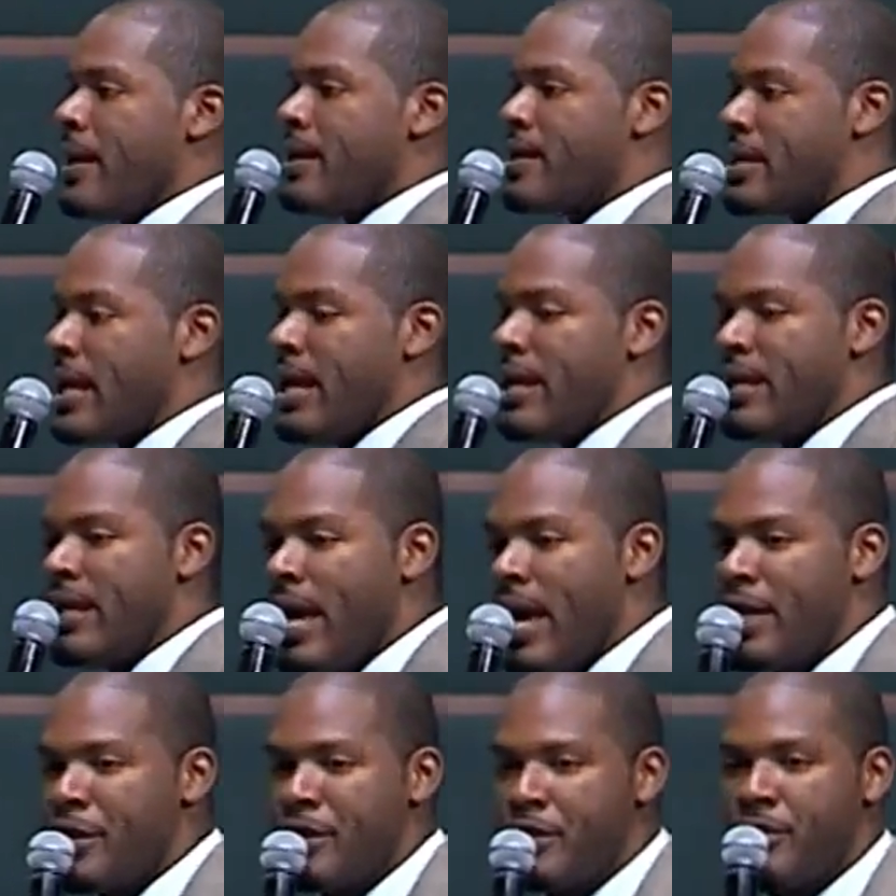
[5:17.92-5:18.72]
He said,
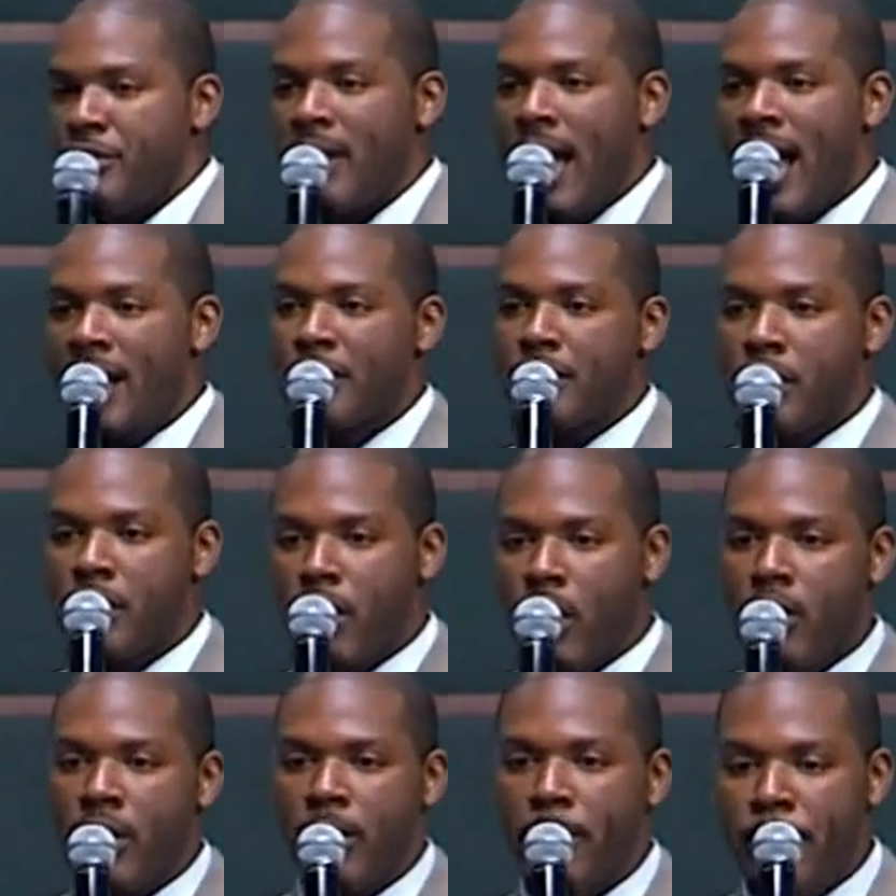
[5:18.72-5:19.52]
Yes, you got to
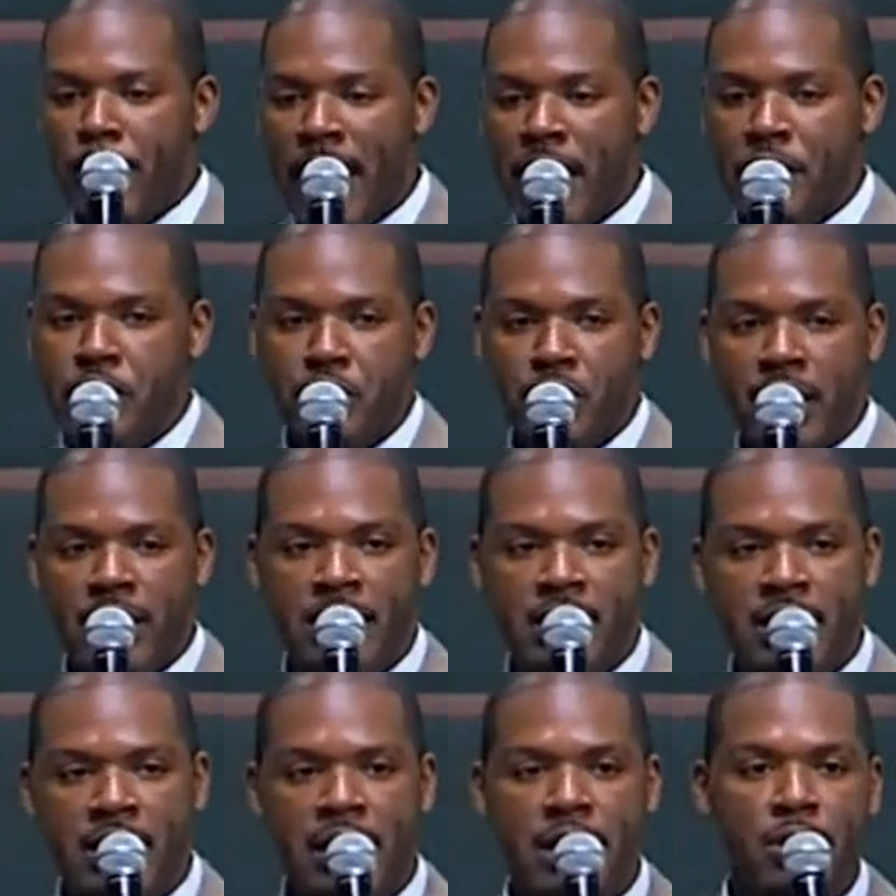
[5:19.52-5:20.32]
go to Petra
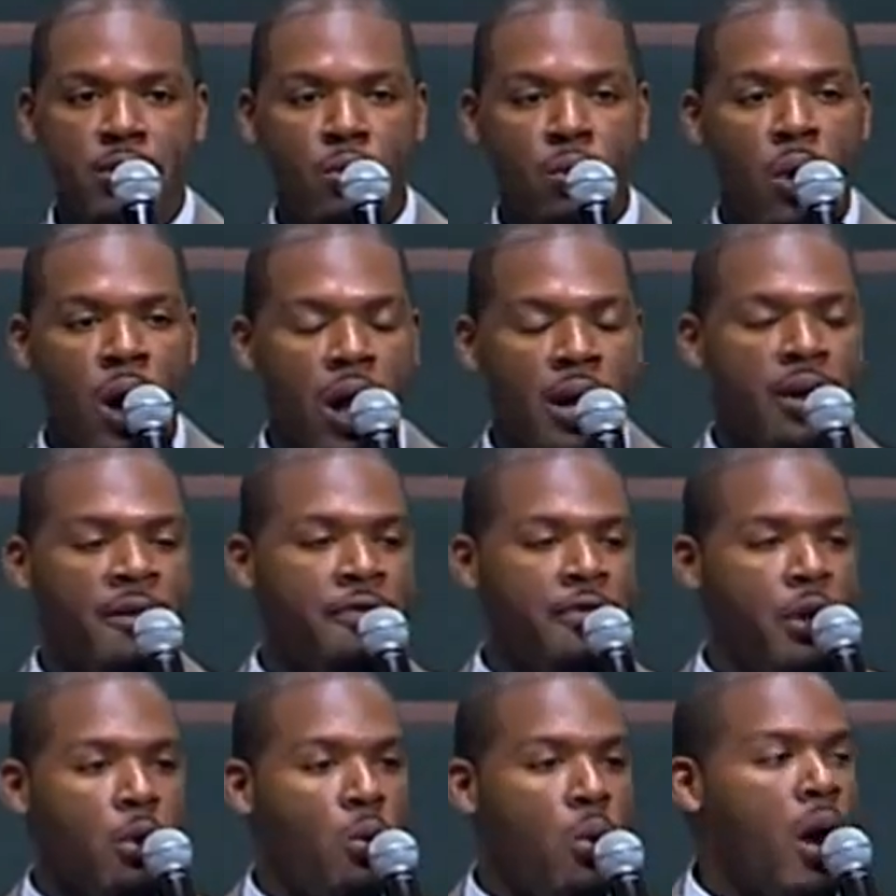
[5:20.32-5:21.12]
and see one
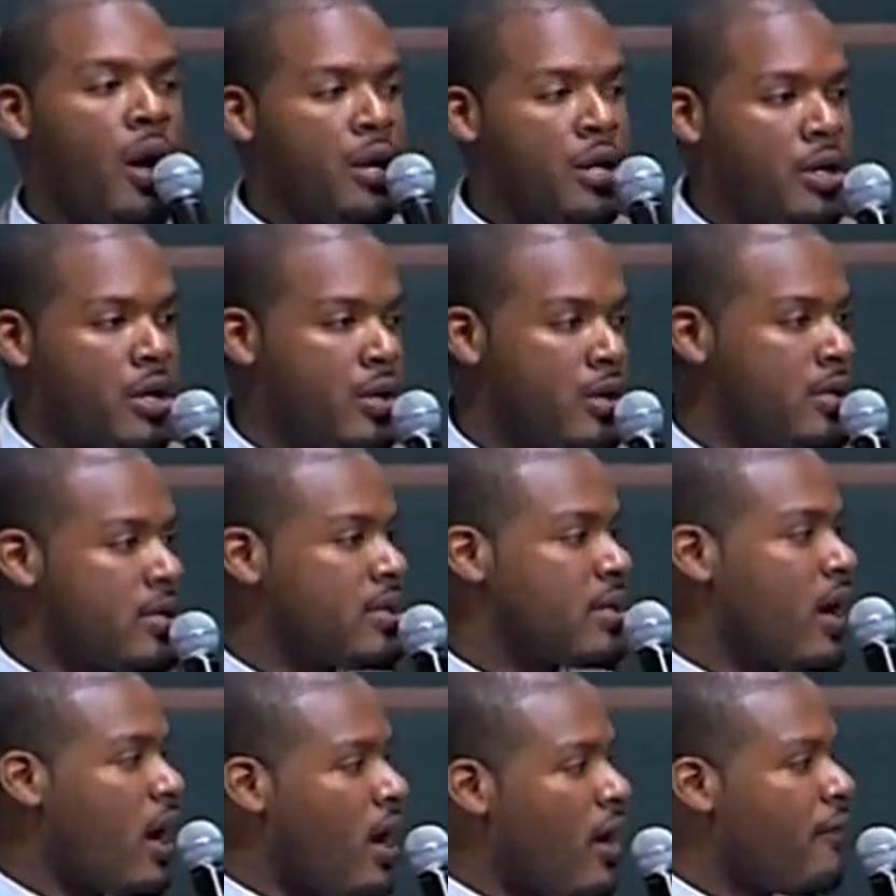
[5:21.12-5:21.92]
of the
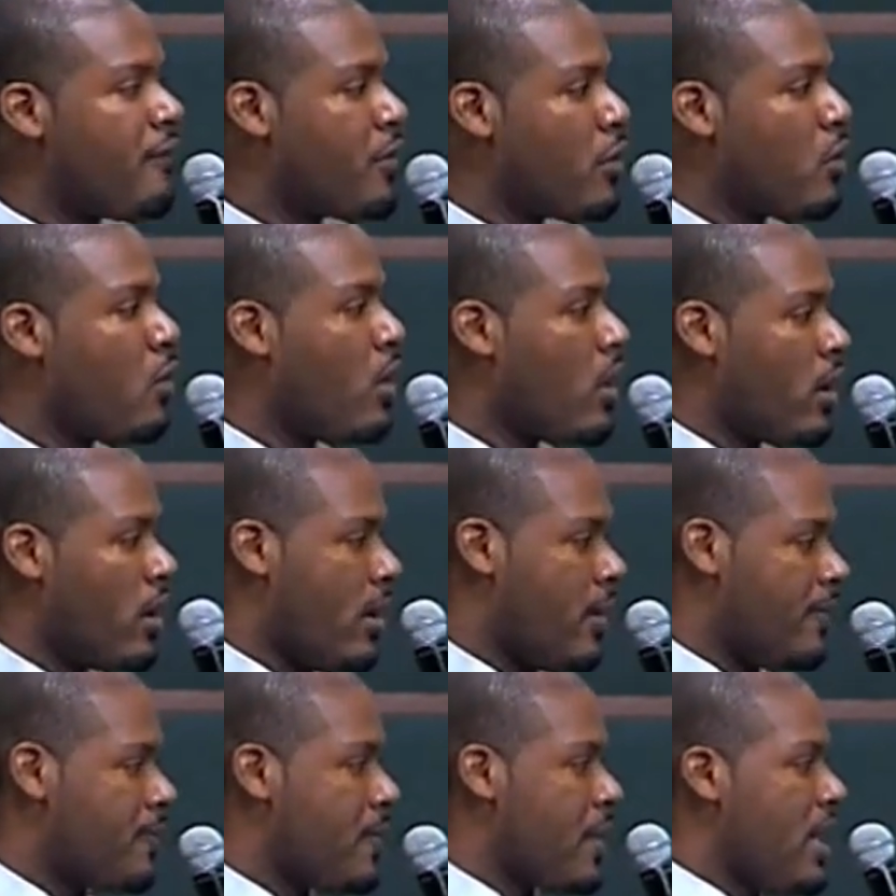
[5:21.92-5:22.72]
wonders of the
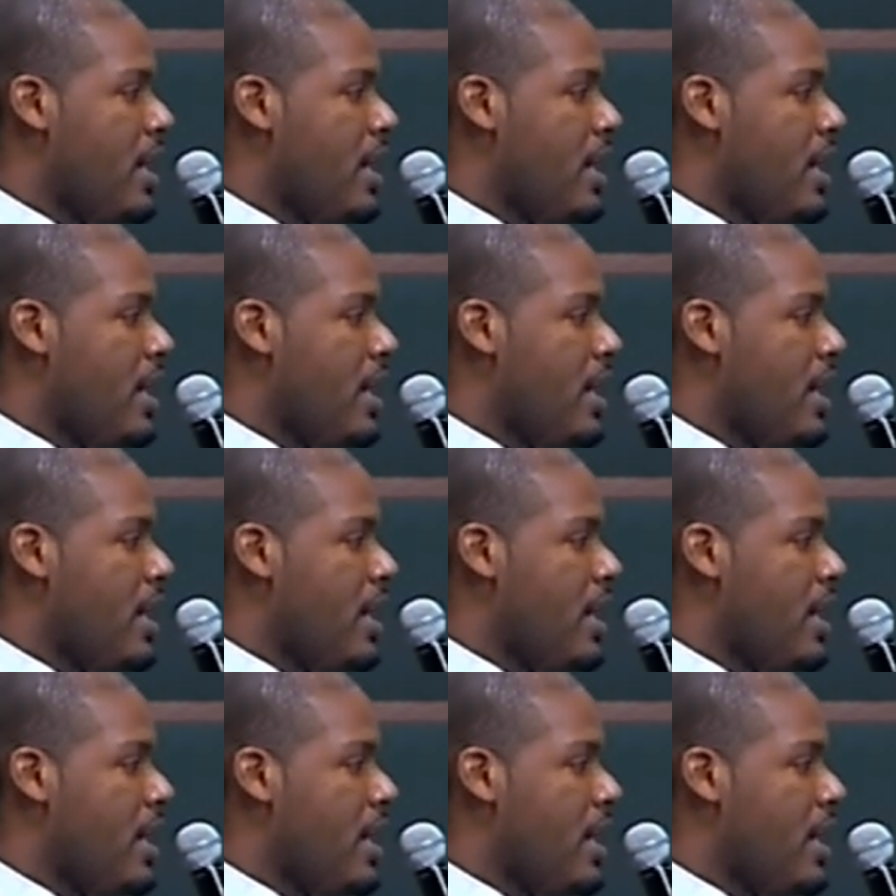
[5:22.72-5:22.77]
world.